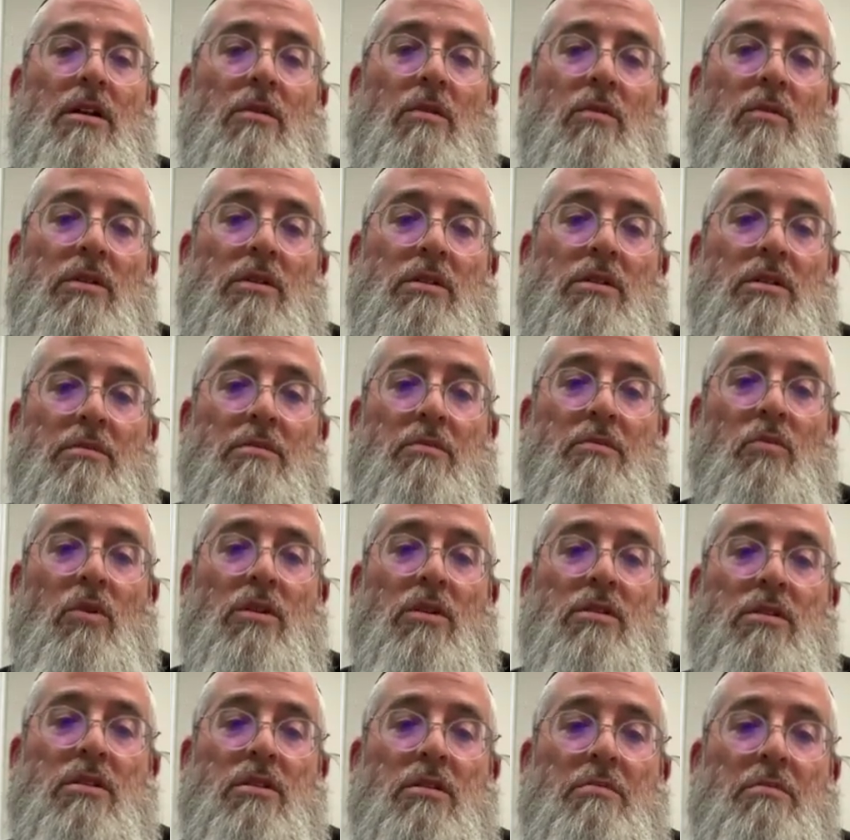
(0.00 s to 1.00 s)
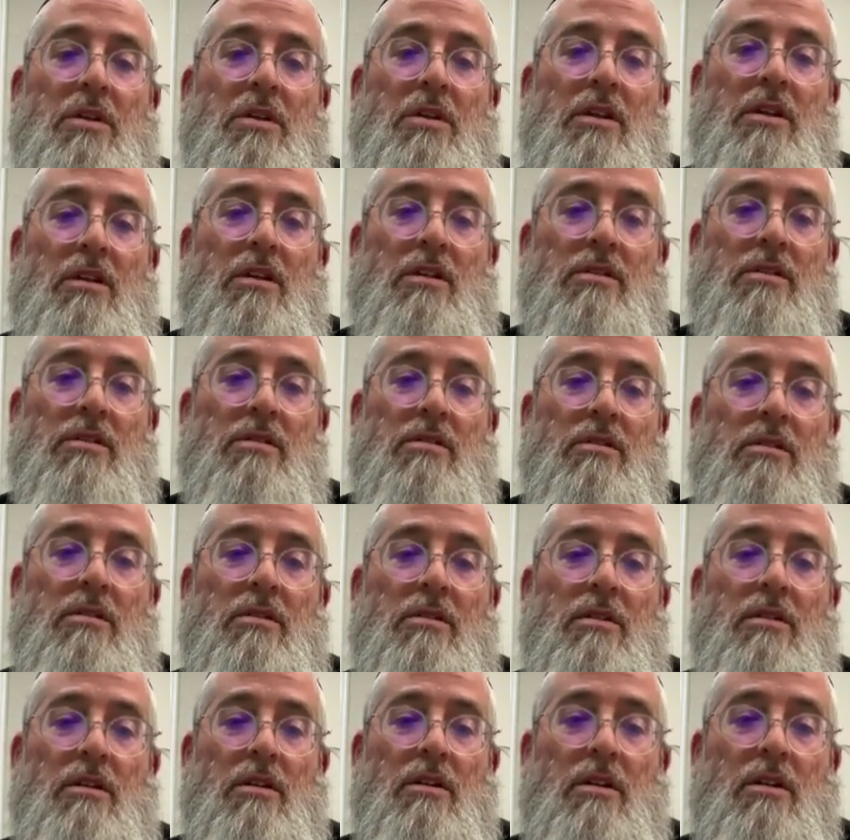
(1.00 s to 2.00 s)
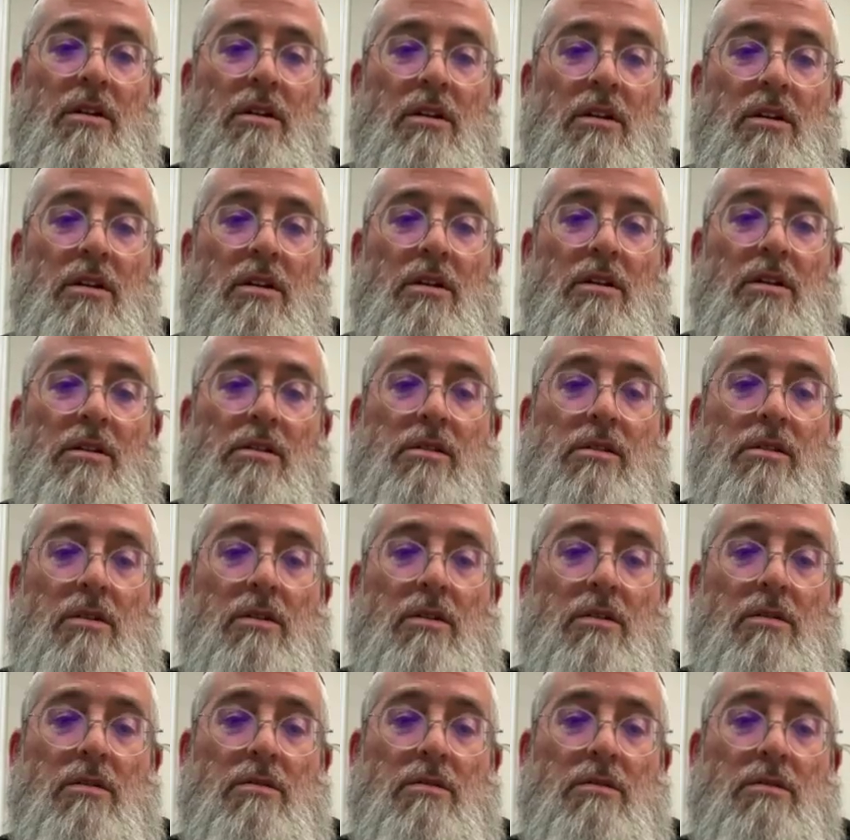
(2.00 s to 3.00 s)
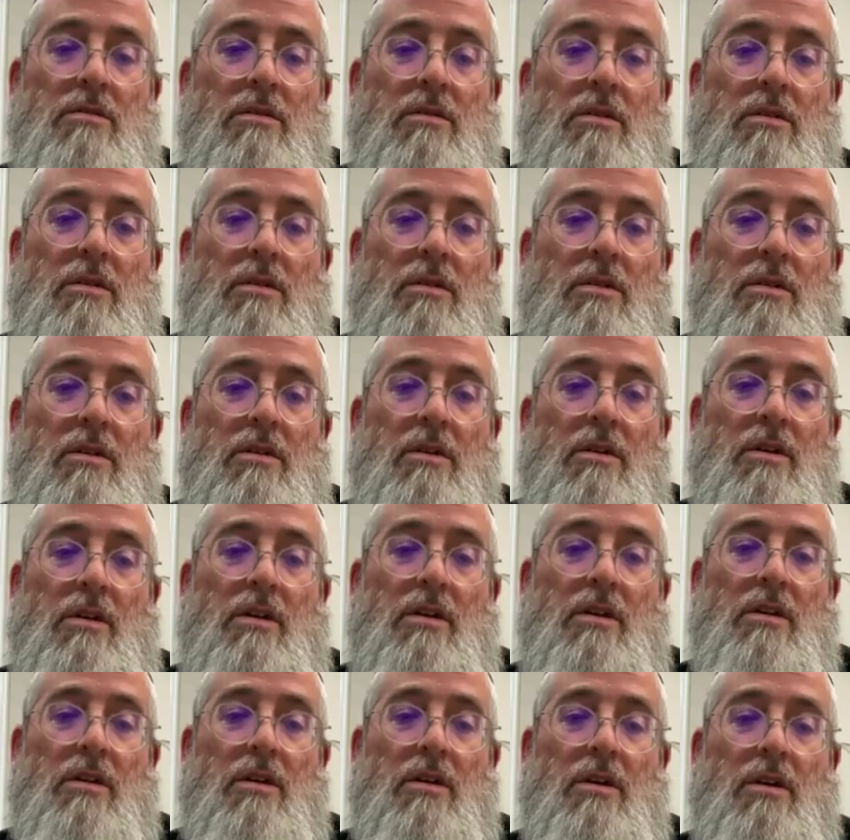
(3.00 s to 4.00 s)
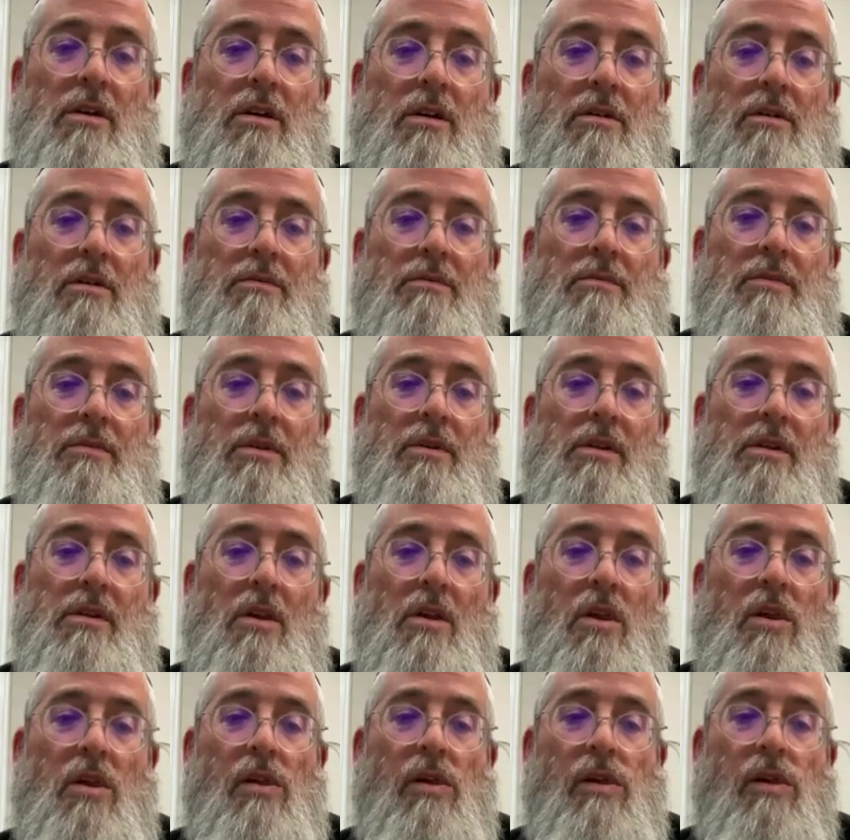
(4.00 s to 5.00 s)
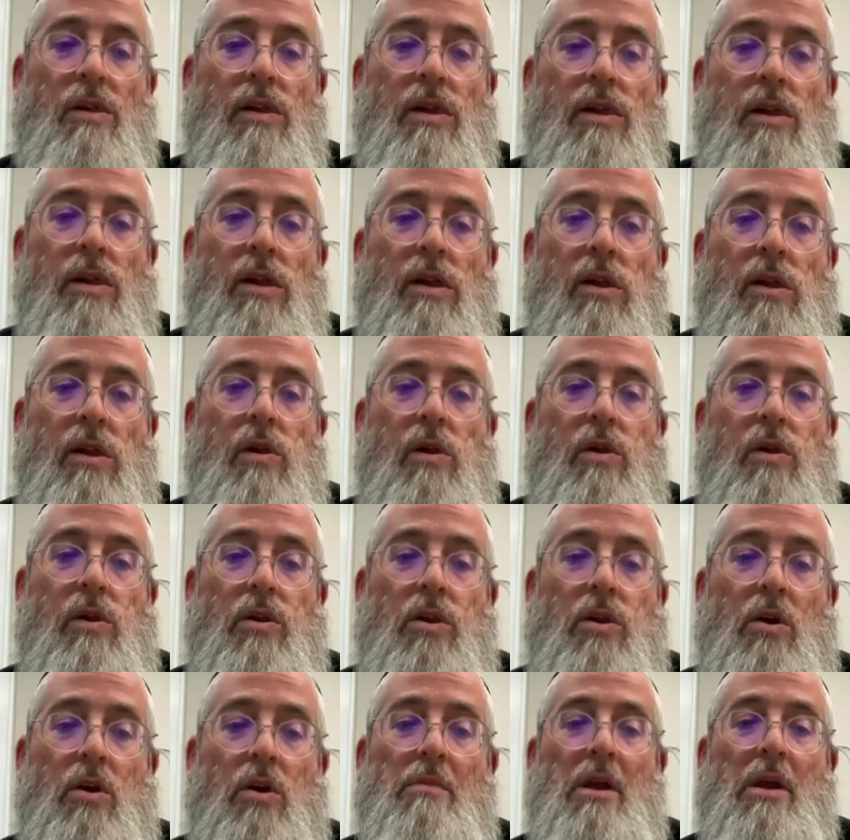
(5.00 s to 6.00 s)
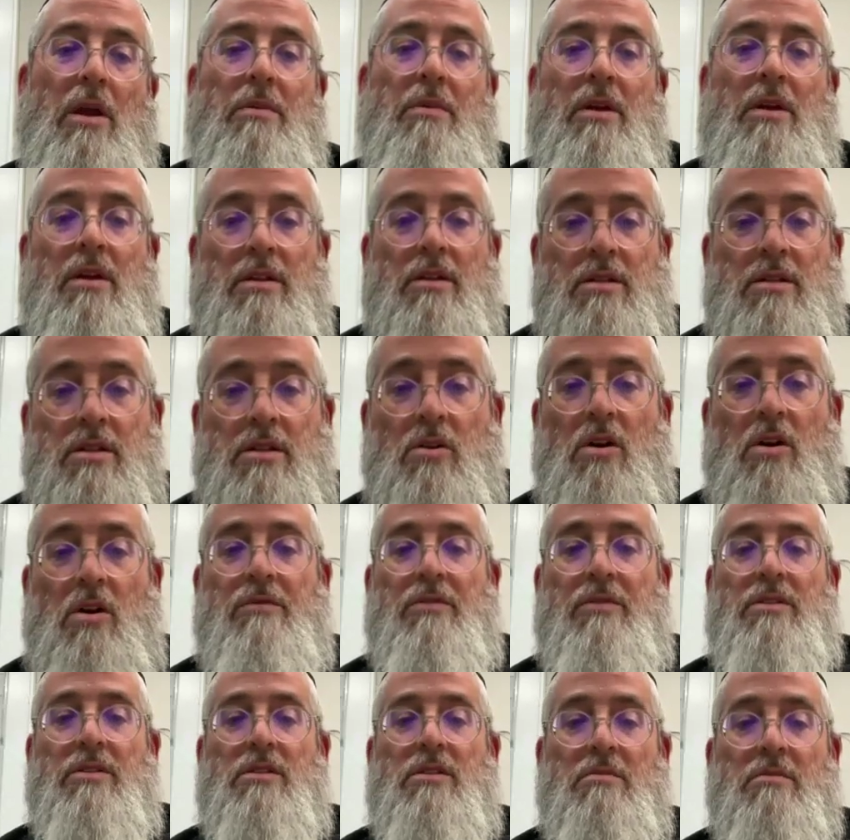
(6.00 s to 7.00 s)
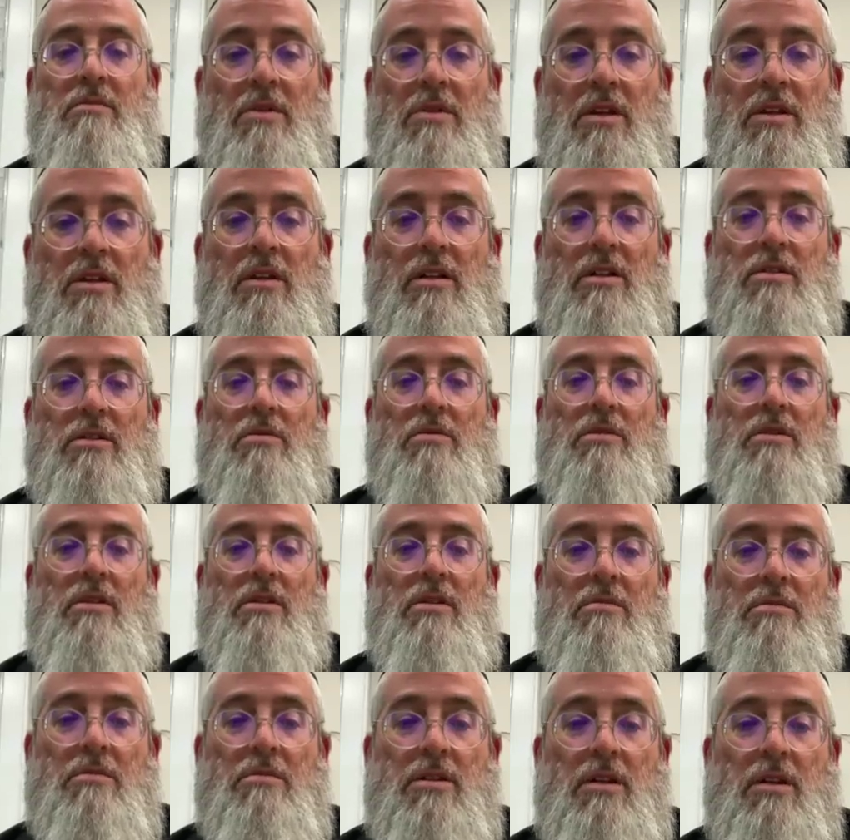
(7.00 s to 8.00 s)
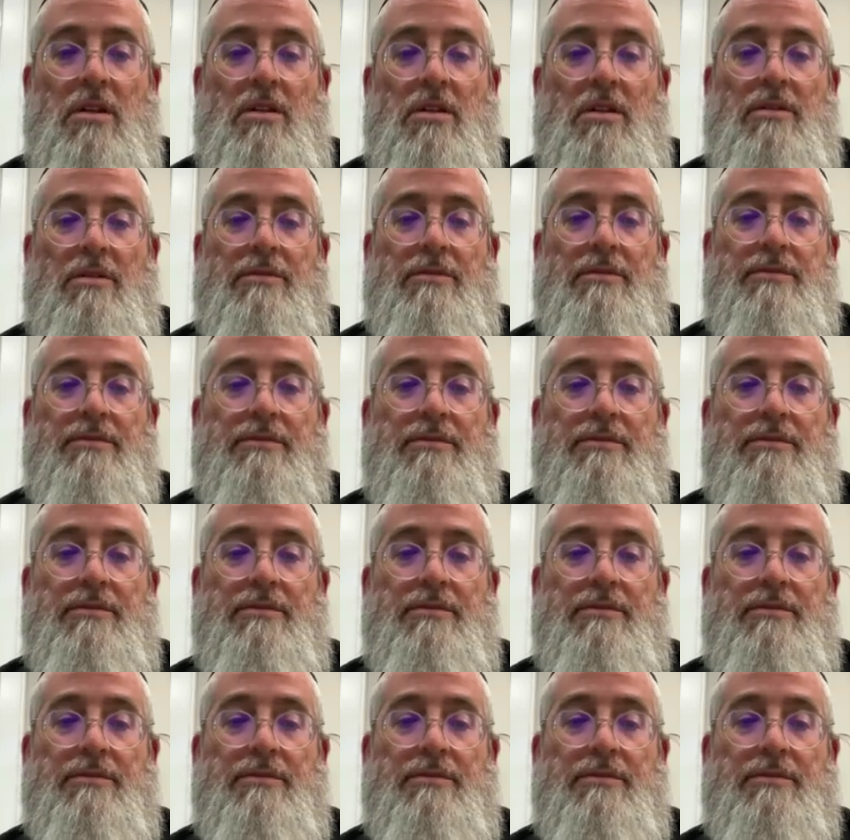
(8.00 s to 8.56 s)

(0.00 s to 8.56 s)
Now, what's the big iser? So, it, so maybe it softens the meat. That's what some say.